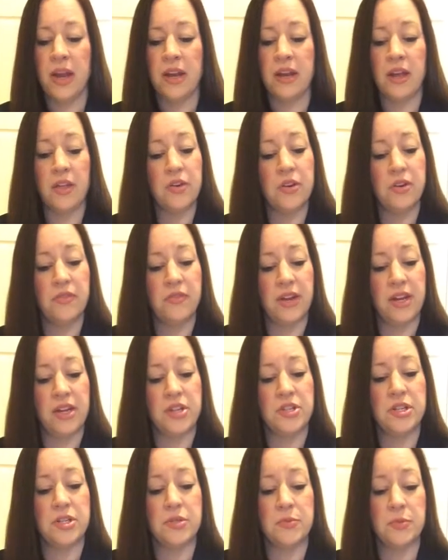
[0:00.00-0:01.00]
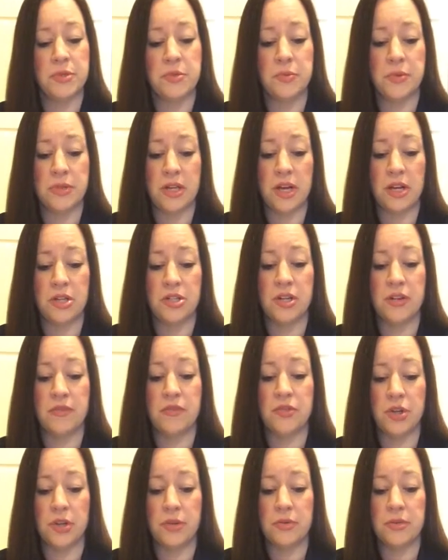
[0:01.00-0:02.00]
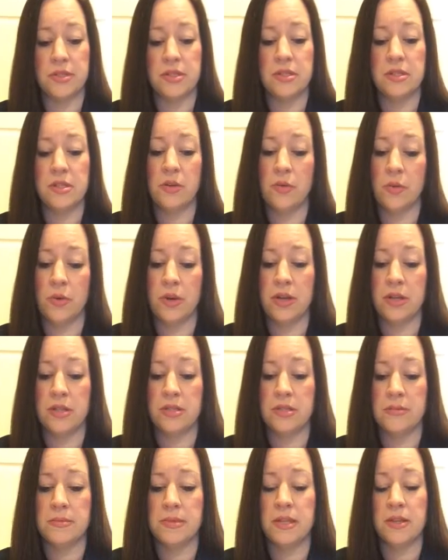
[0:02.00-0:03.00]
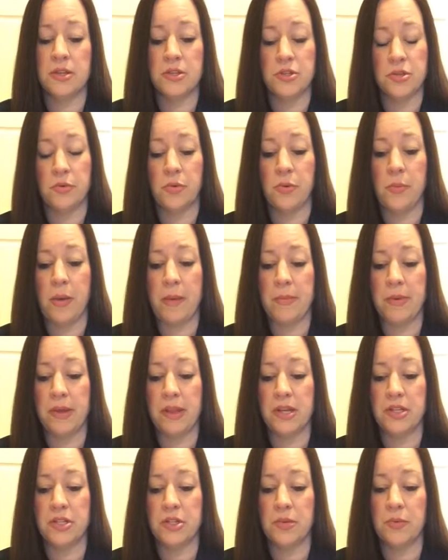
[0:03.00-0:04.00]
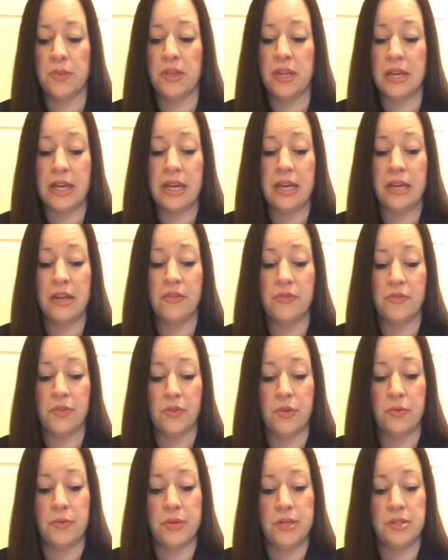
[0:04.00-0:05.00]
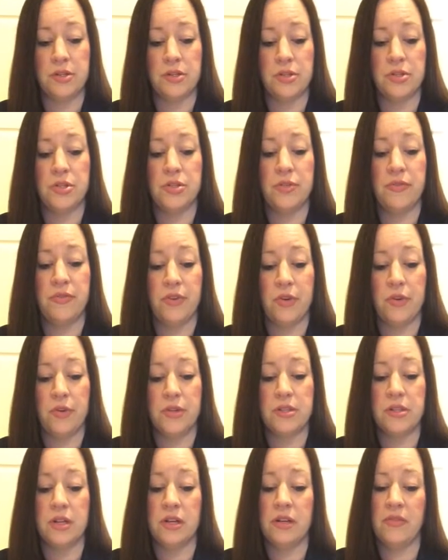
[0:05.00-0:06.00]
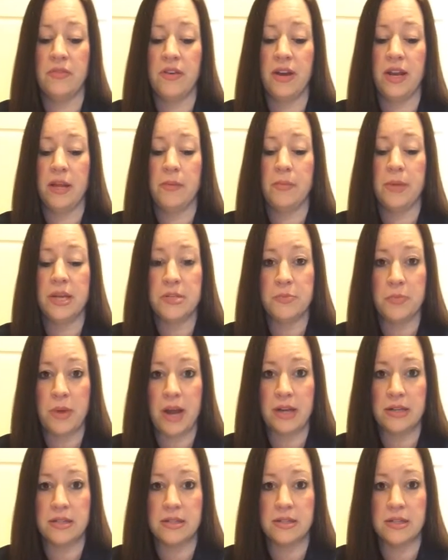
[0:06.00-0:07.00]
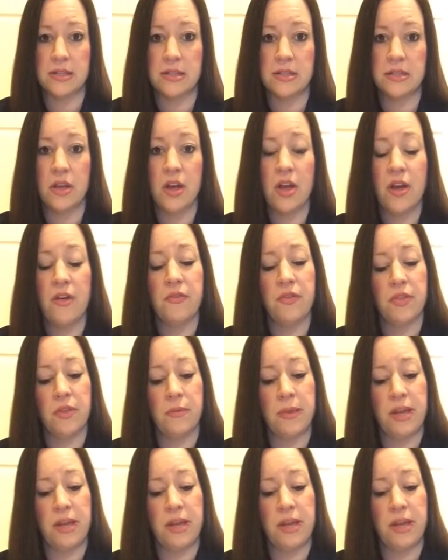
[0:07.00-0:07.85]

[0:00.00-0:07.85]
Another advantage is risk reduction of drug-resistant organisms in the general population, with the need of further research to focus on defining best practices for the